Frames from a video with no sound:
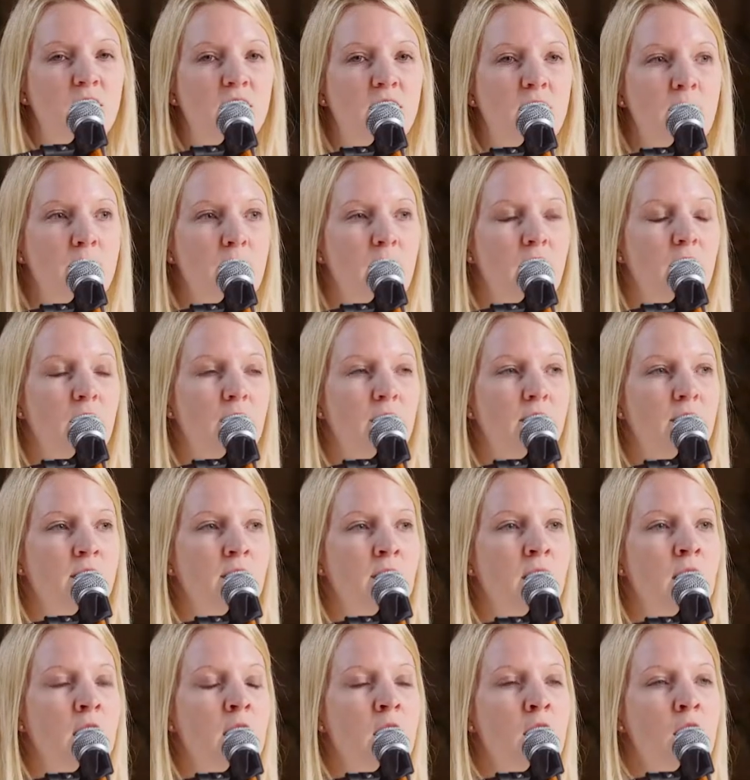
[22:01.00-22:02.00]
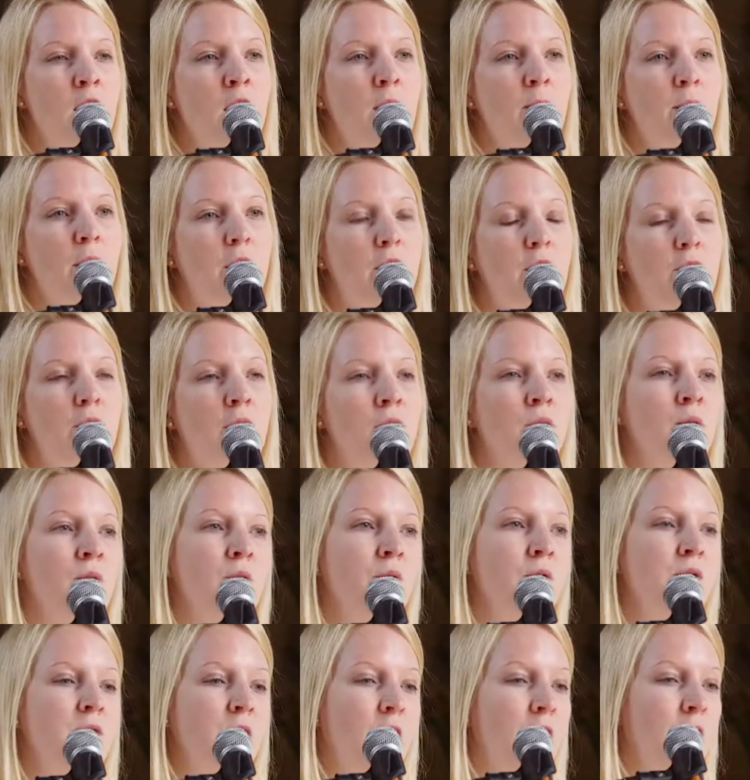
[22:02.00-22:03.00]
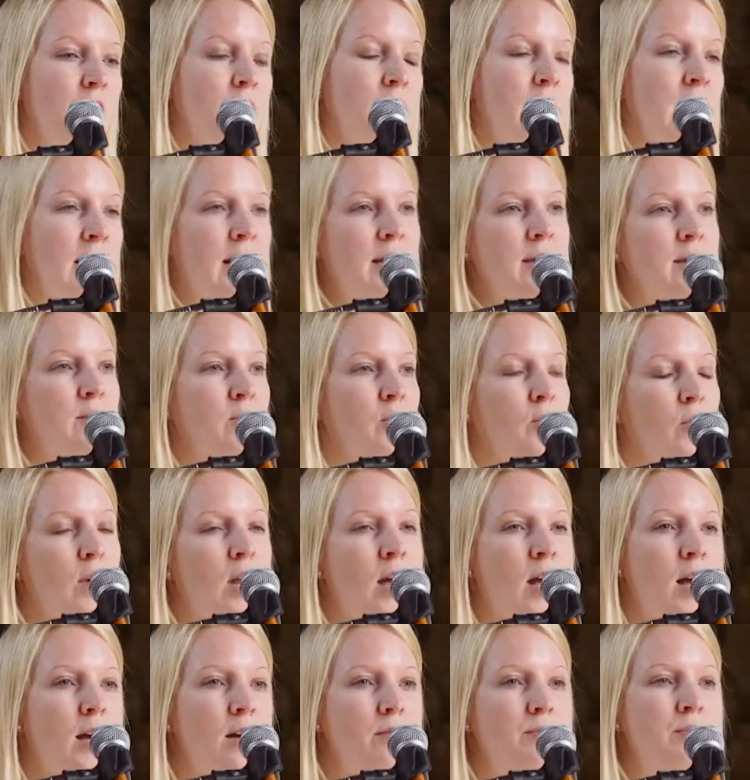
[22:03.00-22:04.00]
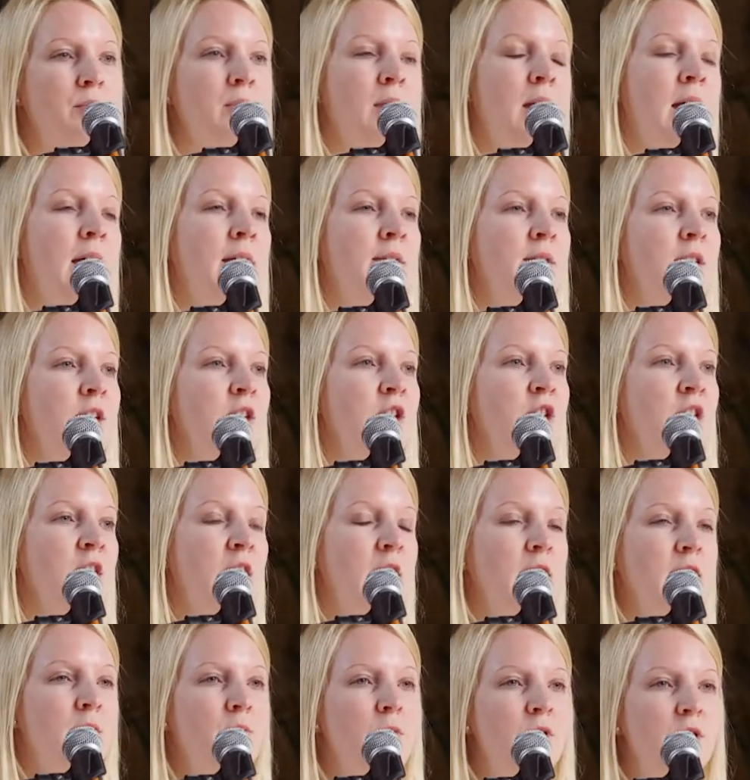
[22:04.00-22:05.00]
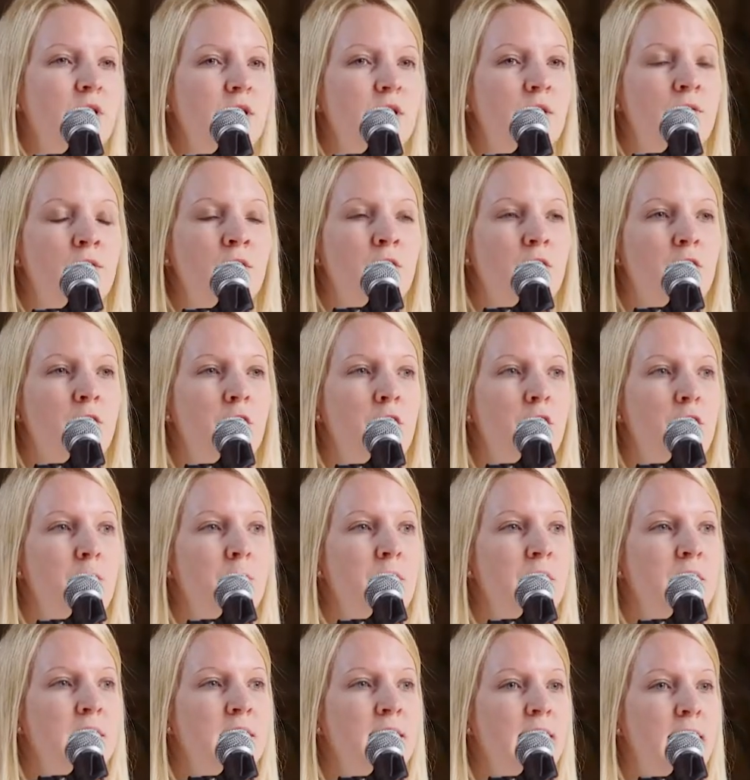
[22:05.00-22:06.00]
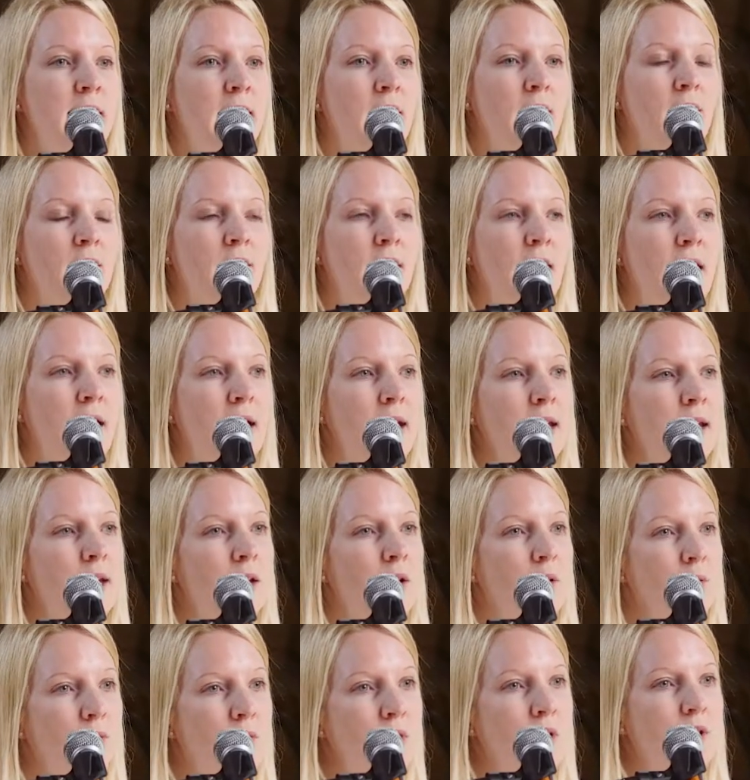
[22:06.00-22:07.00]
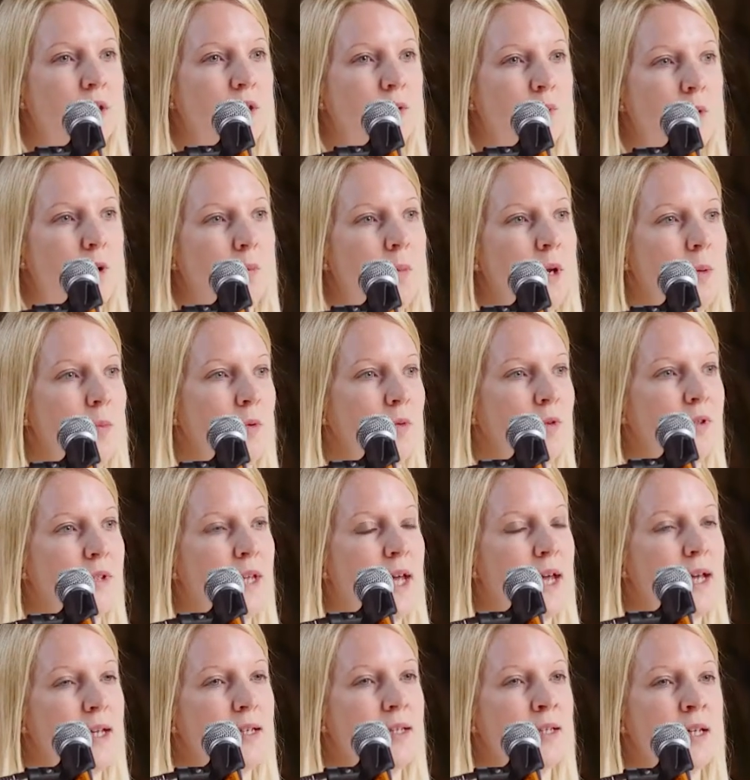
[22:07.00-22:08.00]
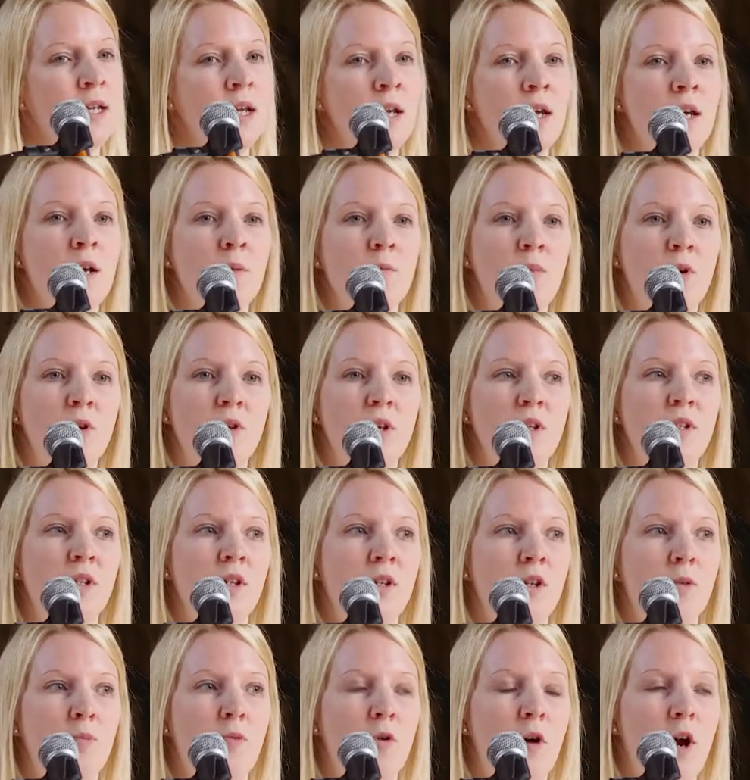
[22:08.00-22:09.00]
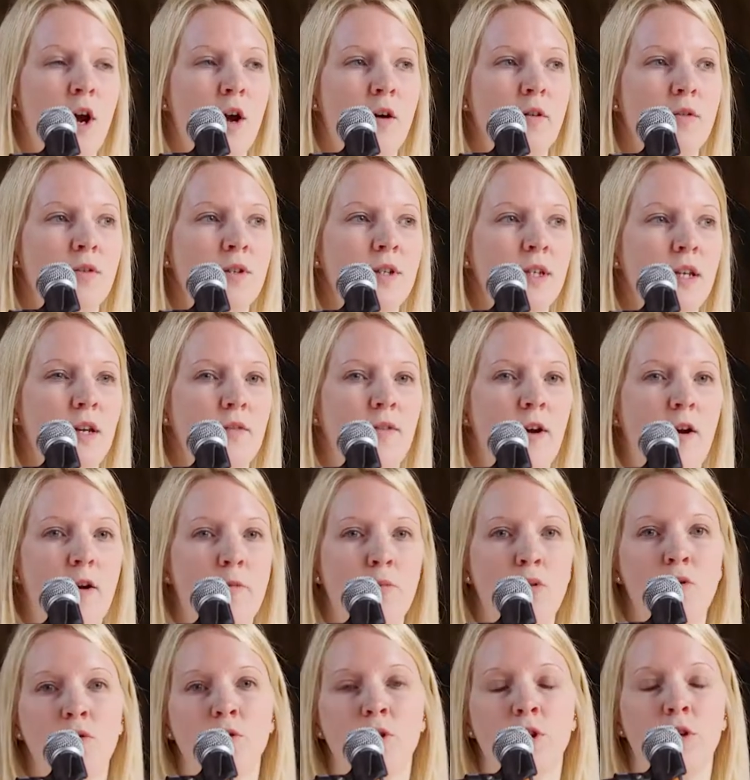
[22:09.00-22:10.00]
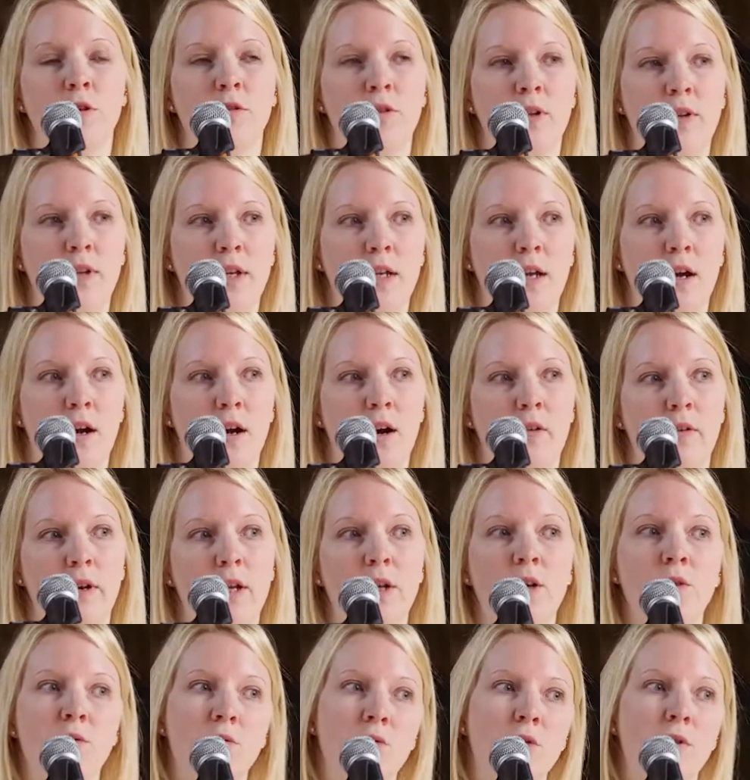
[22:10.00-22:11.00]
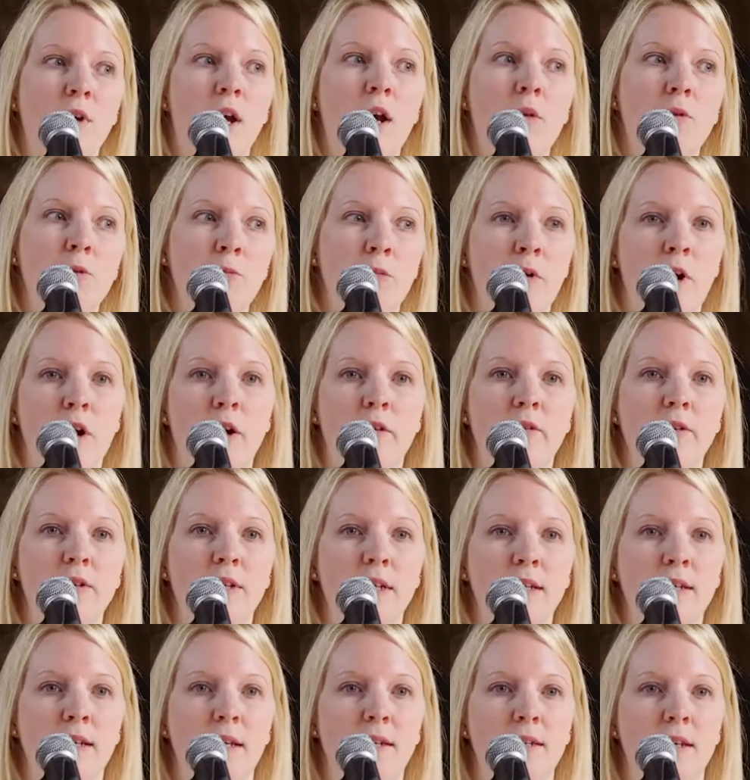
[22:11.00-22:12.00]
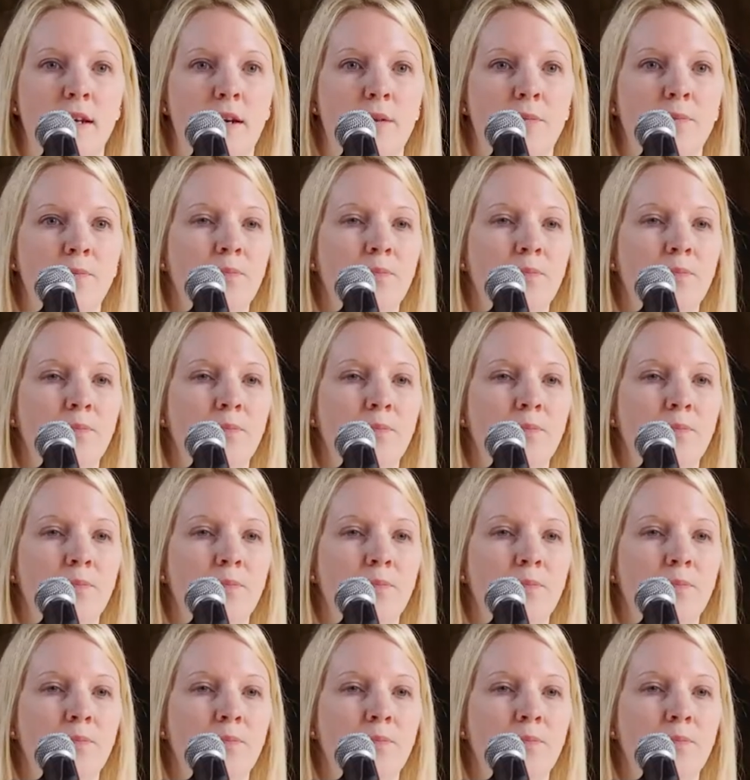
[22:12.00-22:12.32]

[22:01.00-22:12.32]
a stimulus, but you can also collect them all up and then share them with a different group and say, okay, this is what people said, put these in the priority of how important you think they are, and it can also help with priority setting.